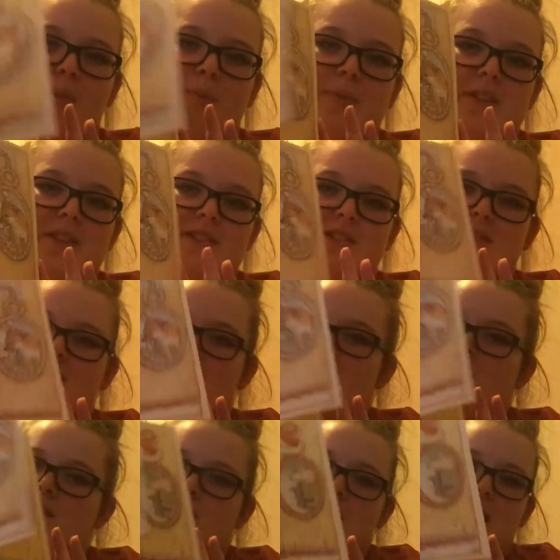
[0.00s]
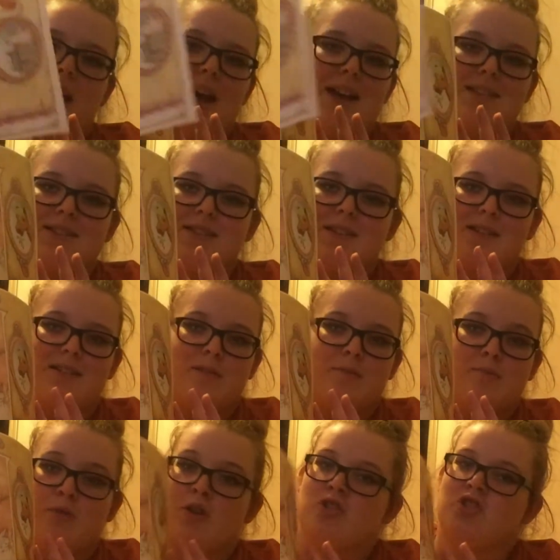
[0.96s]
This is a classic
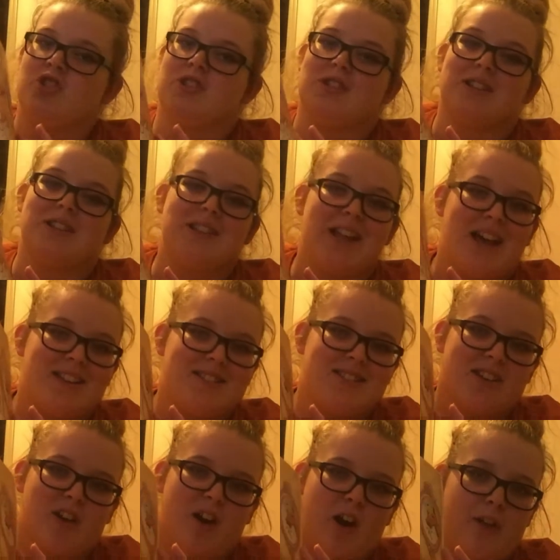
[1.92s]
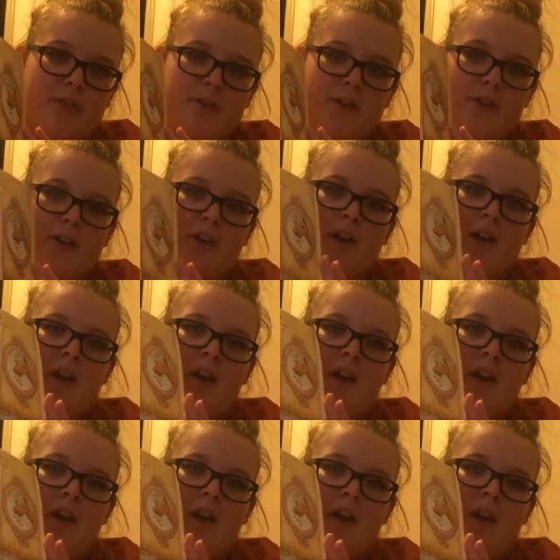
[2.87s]
book. She's a classic author.